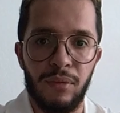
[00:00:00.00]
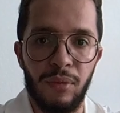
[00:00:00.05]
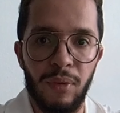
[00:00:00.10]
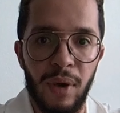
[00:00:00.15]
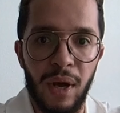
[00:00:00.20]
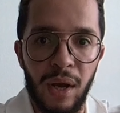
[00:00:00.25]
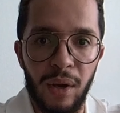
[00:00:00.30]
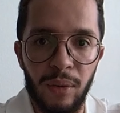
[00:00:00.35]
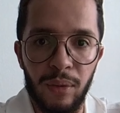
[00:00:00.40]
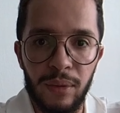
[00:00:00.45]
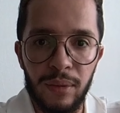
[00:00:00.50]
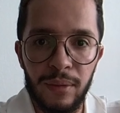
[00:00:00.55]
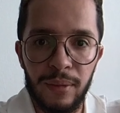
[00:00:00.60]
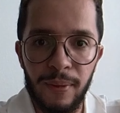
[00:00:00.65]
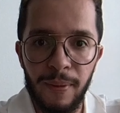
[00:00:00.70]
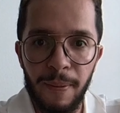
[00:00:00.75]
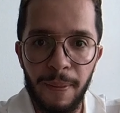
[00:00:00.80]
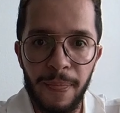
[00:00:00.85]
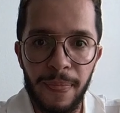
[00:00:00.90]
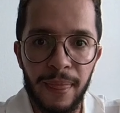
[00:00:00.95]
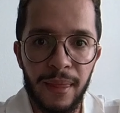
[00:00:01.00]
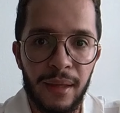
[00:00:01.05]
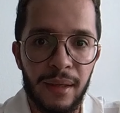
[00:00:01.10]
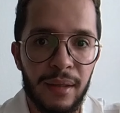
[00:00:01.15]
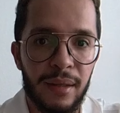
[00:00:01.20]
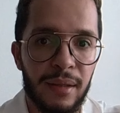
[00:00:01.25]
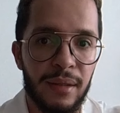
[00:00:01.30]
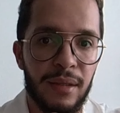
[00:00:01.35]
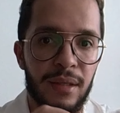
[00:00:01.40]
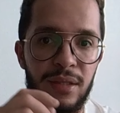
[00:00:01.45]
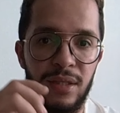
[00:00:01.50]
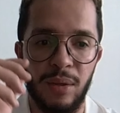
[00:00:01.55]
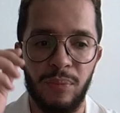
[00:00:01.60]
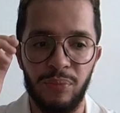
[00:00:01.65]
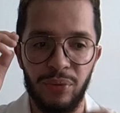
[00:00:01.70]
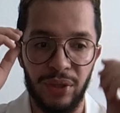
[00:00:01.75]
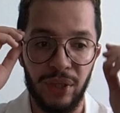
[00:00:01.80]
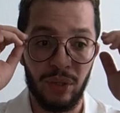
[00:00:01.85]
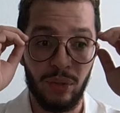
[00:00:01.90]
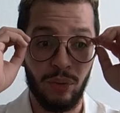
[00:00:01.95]
Wow, these are
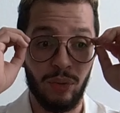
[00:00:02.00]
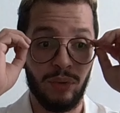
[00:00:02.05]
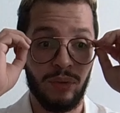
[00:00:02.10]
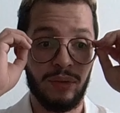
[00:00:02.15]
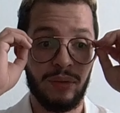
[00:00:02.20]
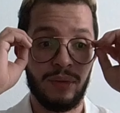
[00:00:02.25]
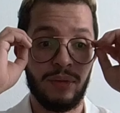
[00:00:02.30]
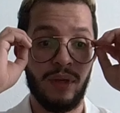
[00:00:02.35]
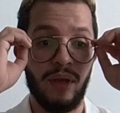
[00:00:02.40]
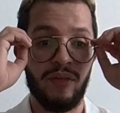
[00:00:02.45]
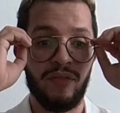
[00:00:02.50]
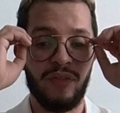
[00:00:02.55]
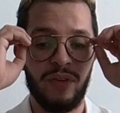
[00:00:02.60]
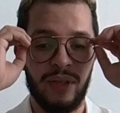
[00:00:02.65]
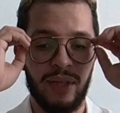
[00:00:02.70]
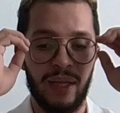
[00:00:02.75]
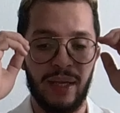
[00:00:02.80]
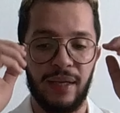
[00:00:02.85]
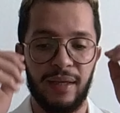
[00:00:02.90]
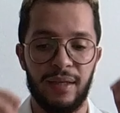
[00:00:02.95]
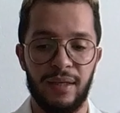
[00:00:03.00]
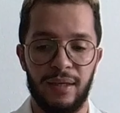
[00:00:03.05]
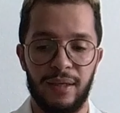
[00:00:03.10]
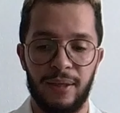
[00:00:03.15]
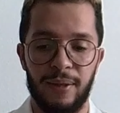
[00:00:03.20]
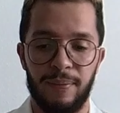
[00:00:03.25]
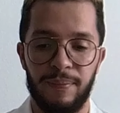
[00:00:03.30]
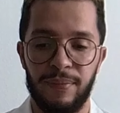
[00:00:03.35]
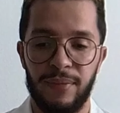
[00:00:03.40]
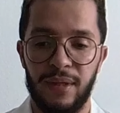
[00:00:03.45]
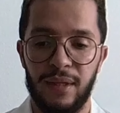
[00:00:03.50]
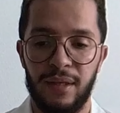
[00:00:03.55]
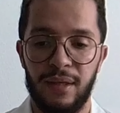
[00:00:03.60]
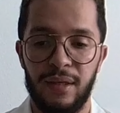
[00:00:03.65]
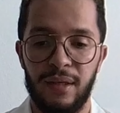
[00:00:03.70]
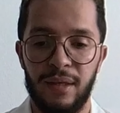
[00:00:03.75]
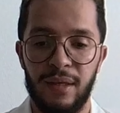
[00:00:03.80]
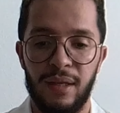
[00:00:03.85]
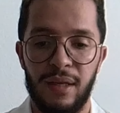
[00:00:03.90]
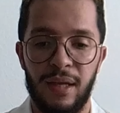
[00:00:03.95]
pretty cool. I feel like a
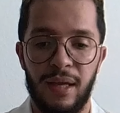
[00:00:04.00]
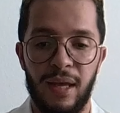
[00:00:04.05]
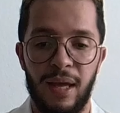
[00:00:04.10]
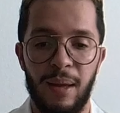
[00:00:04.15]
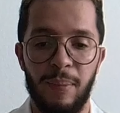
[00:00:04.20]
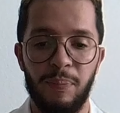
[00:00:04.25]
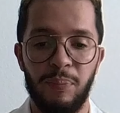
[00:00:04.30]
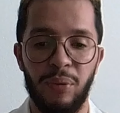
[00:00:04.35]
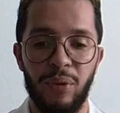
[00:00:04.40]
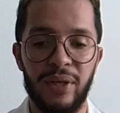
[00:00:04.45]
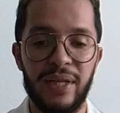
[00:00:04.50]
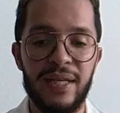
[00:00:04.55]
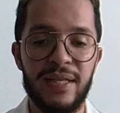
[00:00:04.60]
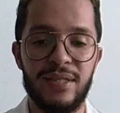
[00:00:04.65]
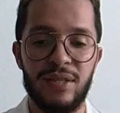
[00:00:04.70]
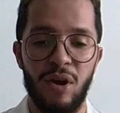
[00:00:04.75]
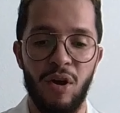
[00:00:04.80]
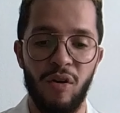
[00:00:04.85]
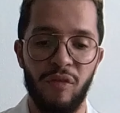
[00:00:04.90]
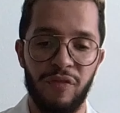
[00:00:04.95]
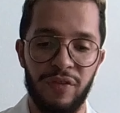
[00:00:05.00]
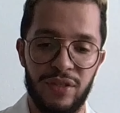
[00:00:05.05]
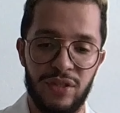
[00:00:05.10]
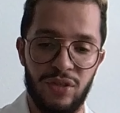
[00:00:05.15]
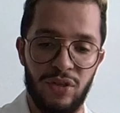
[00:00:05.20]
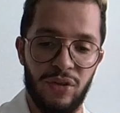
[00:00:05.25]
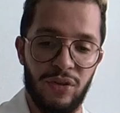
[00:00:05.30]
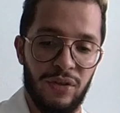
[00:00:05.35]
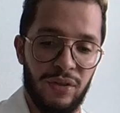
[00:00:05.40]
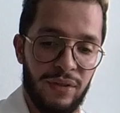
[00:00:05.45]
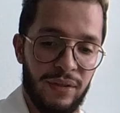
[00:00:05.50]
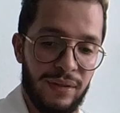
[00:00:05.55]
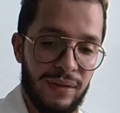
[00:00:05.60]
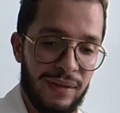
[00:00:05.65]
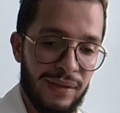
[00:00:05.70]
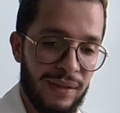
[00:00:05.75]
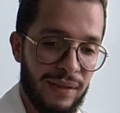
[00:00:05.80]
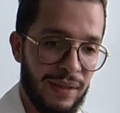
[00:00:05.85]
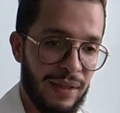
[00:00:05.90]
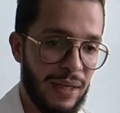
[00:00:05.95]
police officer
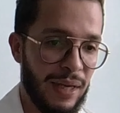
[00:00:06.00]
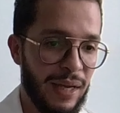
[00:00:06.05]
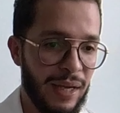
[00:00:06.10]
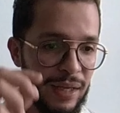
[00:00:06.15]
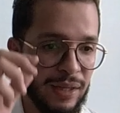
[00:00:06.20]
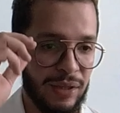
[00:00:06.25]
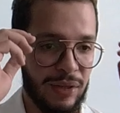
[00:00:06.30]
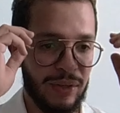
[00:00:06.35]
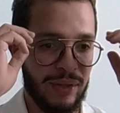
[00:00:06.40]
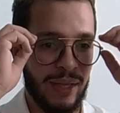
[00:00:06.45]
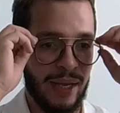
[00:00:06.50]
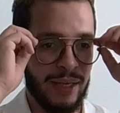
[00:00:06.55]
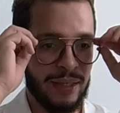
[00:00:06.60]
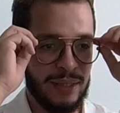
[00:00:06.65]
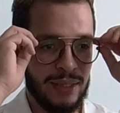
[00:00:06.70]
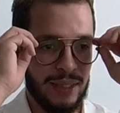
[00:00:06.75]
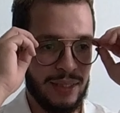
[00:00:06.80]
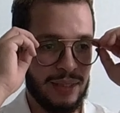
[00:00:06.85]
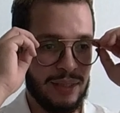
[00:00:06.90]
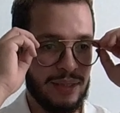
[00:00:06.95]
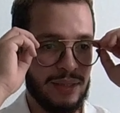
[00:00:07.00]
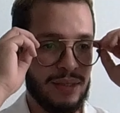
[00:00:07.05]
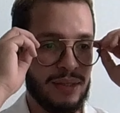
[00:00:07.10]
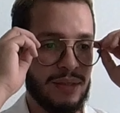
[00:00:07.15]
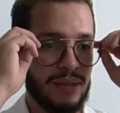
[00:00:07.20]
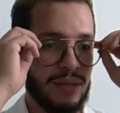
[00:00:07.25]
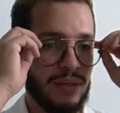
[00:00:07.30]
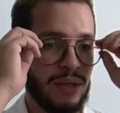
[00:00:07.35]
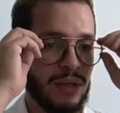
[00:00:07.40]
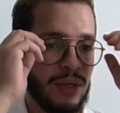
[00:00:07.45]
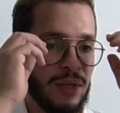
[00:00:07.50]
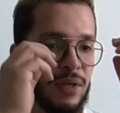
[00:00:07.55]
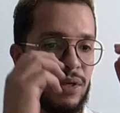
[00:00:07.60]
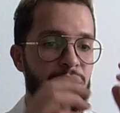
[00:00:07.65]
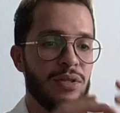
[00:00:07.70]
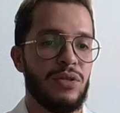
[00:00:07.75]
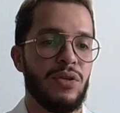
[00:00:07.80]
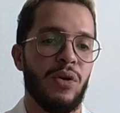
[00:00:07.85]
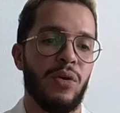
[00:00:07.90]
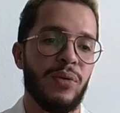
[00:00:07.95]
in the 90s.
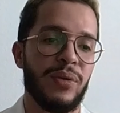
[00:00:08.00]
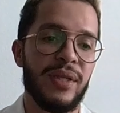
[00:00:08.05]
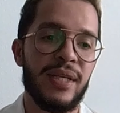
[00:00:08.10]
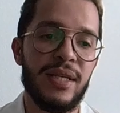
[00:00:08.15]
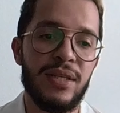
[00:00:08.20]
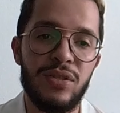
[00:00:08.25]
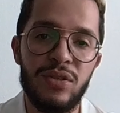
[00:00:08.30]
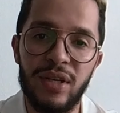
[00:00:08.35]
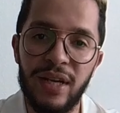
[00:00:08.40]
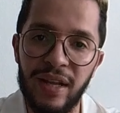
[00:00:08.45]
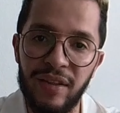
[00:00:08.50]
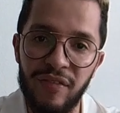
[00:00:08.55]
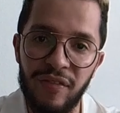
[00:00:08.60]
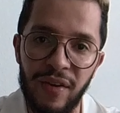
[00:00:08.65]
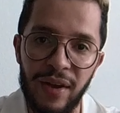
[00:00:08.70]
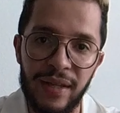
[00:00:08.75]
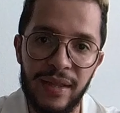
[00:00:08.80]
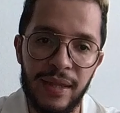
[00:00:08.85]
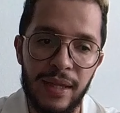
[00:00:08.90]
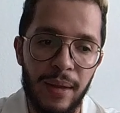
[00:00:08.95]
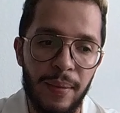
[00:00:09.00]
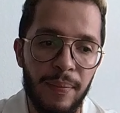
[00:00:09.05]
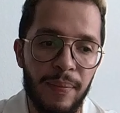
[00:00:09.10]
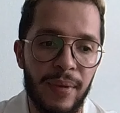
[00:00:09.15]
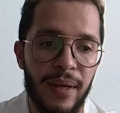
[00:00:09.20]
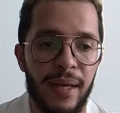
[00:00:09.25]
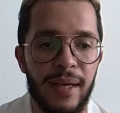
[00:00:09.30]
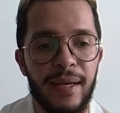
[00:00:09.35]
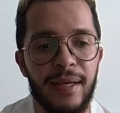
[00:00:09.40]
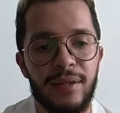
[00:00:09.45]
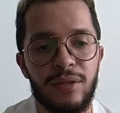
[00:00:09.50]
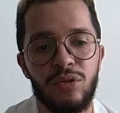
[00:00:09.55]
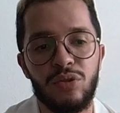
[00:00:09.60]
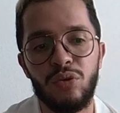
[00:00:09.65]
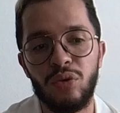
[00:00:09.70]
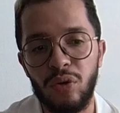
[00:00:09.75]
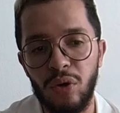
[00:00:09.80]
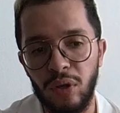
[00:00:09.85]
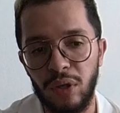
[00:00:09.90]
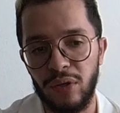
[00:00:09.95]
So these, you can find them in
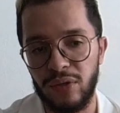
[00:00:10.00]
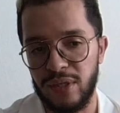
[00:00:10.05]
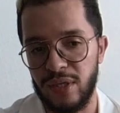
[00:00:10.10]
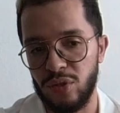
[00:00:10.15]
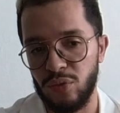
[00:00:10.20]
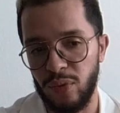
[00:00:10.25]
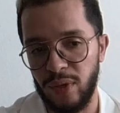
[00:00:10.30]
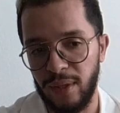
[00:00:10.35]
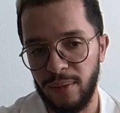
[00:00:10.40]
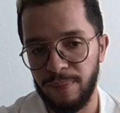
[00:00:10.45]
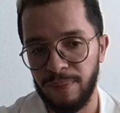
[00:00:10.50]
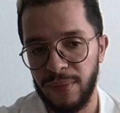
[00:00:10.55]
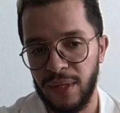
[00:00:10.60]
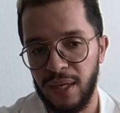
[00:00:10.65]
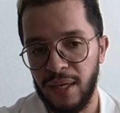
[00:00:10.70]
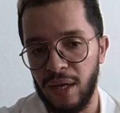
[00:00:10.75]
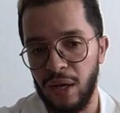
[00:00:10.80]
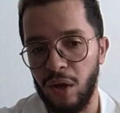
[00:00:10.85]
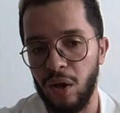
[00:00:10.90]
two colors as well,